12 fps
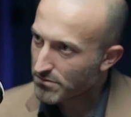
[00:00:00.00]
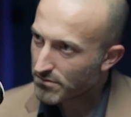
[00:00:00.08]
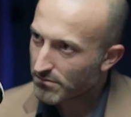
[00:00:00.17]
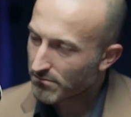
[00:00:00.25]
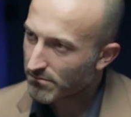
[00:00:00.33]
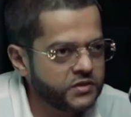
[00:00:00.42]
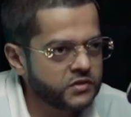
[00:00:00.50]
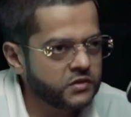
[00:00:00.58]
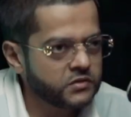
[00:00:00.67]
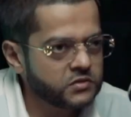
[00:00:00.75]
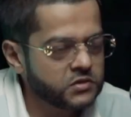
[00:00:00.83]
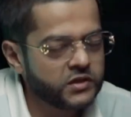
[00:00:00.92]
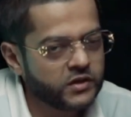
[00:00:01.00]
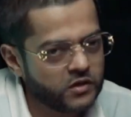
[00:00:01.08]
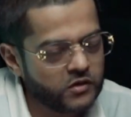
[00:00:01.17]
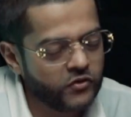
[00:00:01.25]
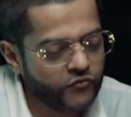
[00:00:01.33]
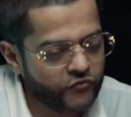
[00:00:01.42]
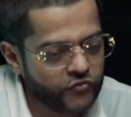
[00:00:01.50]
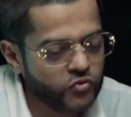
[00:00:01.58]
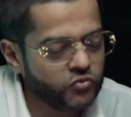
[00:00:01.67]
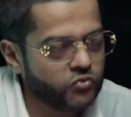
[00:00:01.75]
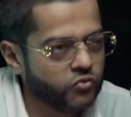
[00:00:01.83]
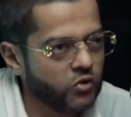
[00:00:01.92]
They do their research. There are a
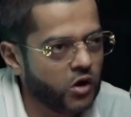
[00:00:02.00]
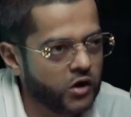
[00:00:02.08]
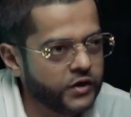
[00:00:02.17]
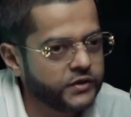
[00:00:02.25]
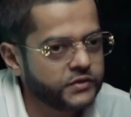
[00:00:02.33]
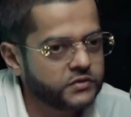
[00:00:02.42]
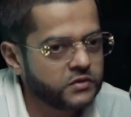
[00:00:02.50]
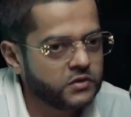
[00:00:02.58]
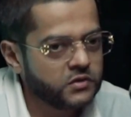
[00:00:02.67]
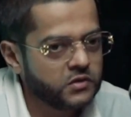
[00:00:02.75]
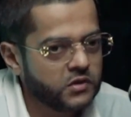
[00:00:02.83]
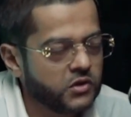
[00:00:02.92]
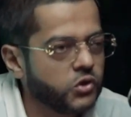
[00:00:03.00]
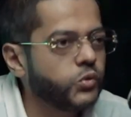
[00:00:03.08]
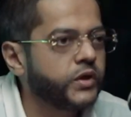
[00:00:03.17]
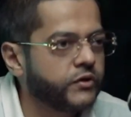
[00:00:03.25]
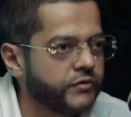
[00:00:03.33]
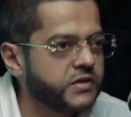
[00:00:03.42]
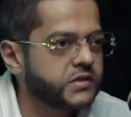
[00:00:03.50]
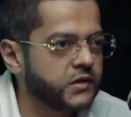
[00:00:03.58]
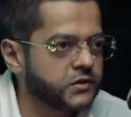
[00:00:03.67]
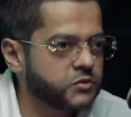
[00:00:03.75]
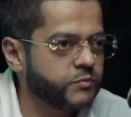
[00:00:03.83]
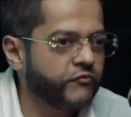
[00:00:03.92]
few who aren't doing
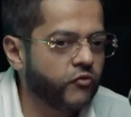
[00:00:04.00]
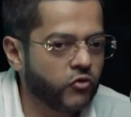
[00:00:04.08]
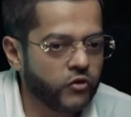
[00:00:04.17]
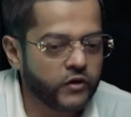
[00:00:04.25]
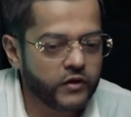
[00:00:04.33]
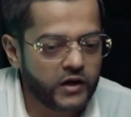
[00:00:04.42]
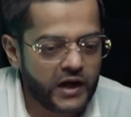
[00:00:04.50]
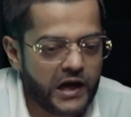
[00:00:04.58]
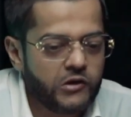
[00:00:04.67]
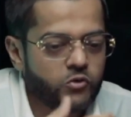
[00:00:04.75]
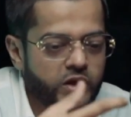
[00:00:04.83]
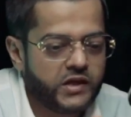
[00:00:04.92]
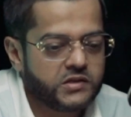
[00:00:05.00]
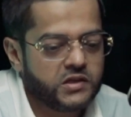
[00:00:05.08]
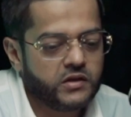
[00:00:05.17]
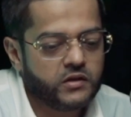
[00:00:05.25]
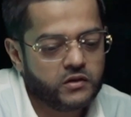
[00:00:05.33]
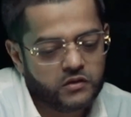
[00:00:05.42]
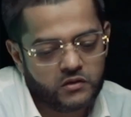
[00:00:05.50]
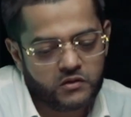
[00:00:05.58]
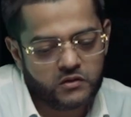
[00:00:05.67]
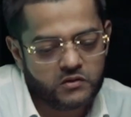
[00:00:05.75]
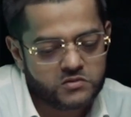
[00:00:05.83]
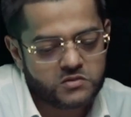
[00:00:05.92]
research before allocating
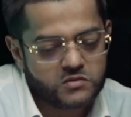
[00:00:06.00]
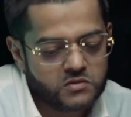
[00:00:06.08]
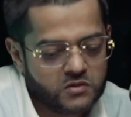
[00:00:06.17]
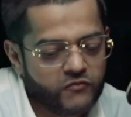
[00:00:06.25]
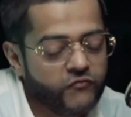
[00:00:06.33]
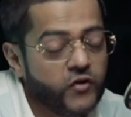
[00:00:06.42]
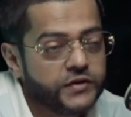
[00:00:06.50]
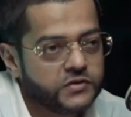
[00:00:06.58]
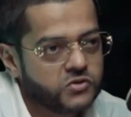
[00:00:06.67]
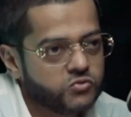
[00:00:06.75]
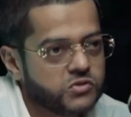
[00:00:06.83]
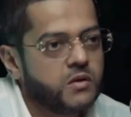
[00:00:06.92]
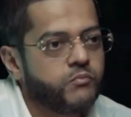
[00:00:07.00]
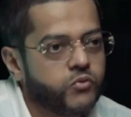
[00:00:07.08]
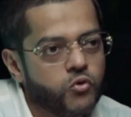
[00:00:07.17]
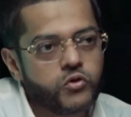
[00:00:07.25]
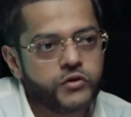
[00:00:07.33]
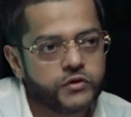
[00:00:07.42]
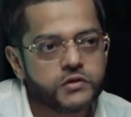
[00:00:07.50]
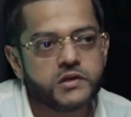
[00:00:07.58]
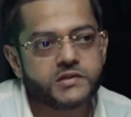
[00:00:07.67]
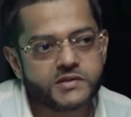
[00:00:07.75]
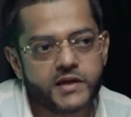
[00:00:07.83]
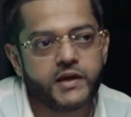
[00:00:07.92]
the funds to some broker and
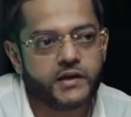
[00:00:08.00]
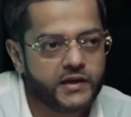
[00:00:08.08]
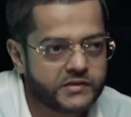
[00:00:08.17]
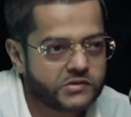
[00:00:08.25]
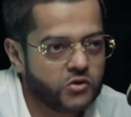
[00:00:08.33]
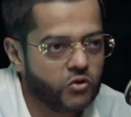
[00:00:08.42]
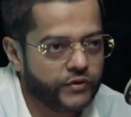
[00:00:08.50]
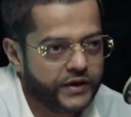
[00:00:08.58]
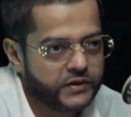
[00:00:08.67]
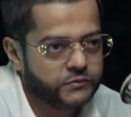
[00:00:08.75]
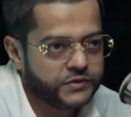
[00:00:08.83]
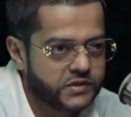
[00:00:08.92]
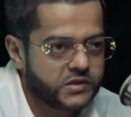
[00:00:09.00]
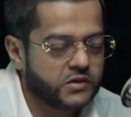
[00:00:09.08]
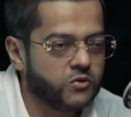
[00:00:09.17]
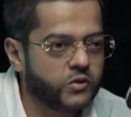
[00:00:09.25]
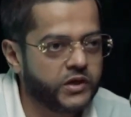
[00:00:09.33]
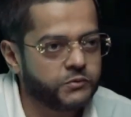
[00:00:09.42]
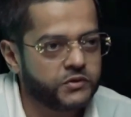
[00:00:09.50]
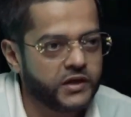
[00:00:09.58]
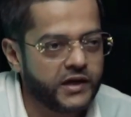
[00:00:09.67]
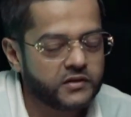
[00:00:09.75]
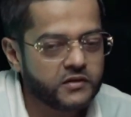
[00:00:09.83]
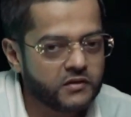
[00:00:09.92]
saying, yes, go ahead with this and go ahead with
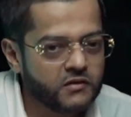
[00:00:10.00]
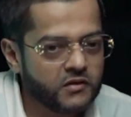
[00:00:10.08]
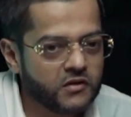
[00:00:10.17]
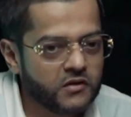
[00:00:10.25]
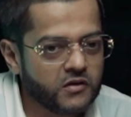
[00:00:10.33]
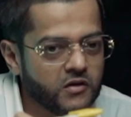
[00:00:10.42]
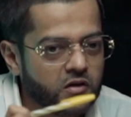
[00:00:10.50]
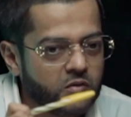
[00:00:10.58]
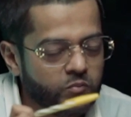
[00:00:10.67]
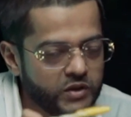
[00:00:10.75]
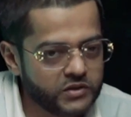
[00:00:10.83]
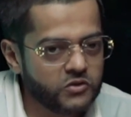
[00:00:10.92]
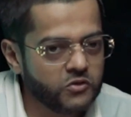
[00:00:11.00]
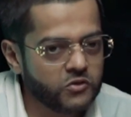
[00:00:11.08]
that. But,